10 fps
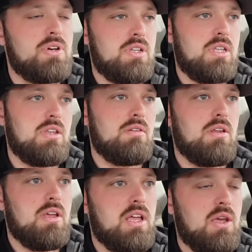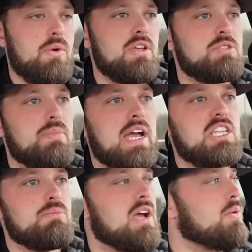But anyways,
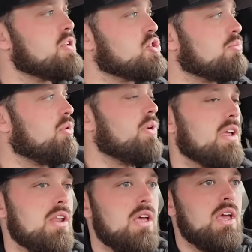back to my original point,